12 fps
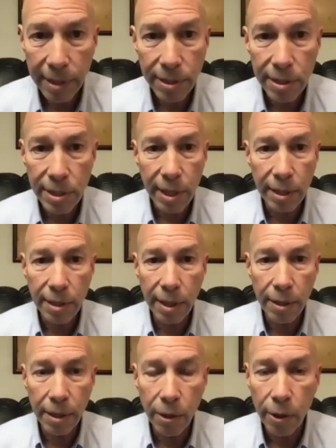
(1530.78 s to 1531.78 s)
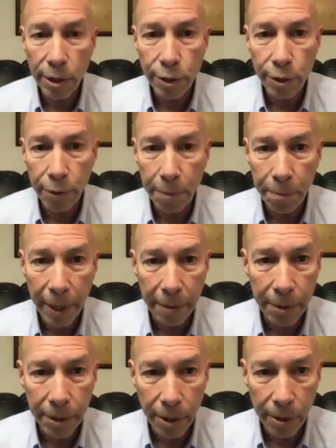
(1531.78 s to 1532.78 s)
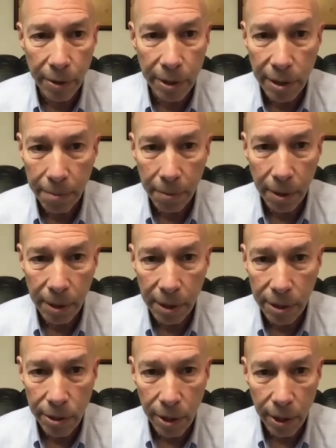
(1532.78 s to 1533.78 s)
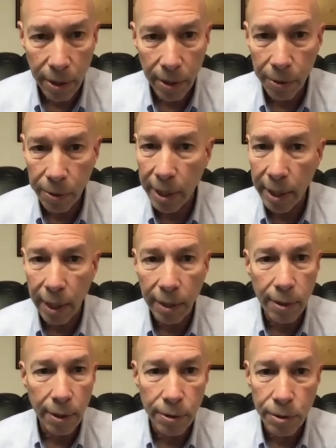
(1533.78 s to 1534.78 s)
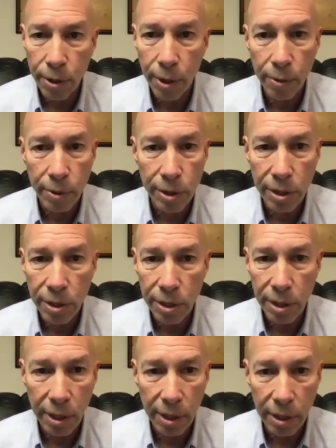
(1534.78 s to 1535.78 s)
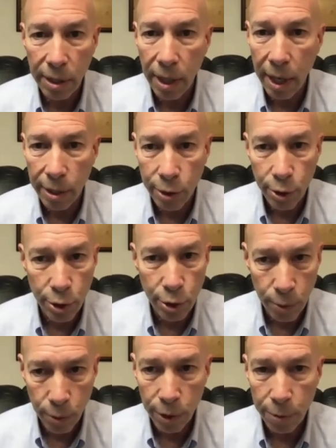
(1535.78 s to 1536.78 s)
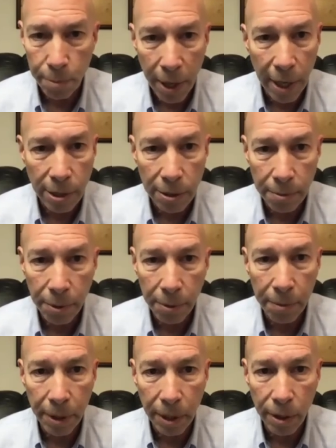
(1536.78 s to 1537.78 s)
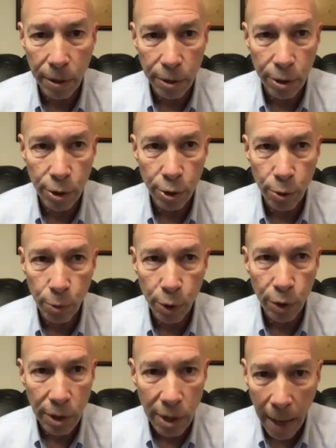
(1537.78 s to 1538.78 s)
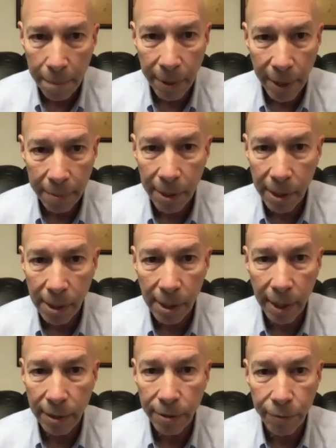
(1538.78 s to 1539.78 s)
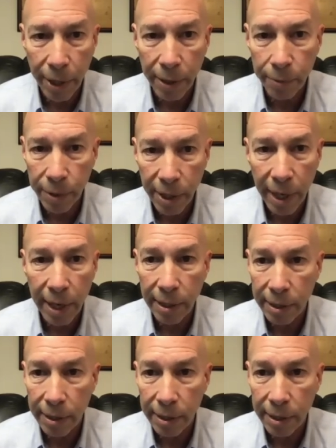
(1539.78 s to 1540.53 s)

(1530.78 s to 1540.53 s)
sent a hardship repayment notice, the money is owed, get those notices in as soon as possible because you will not be able to collect the rent without it.